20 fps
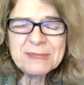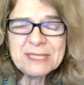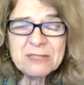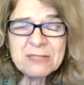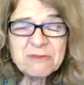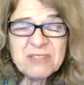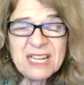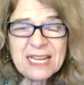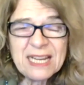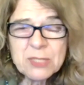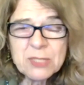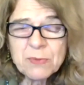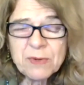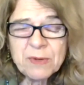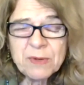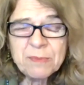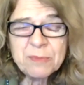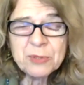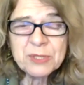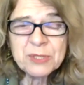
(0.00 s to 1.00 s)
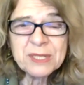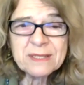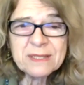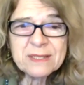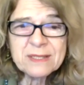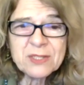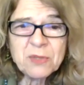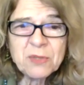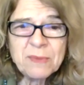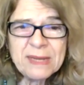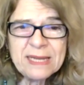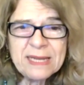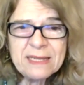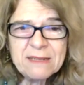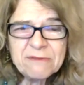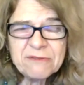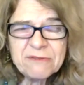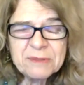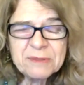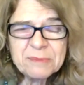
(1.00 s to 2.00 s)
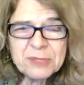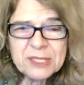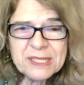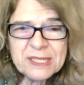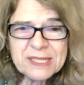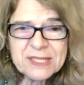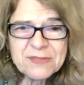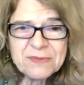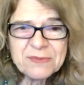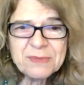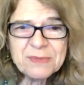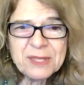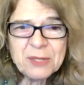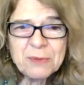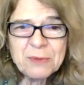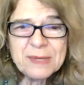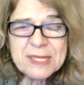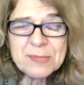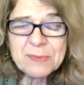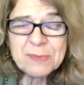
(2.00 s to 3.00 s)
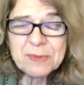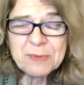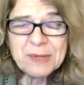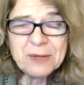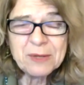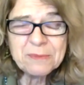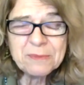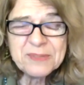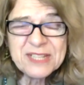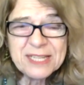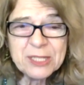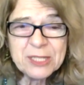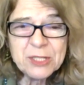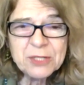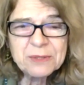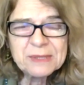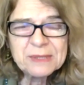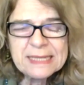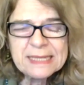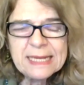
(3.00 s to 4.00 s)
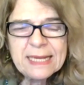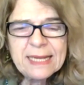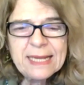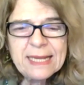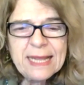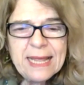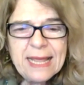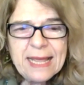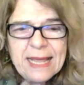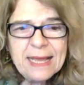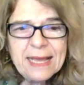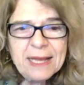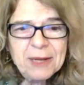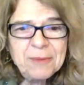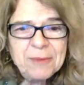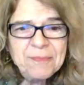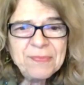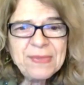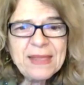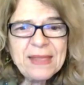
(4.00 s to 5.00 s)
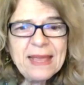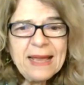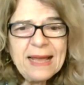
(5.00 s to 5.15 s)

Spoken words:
I didn't realize we're importing so many different products from the US, but we obviously do. So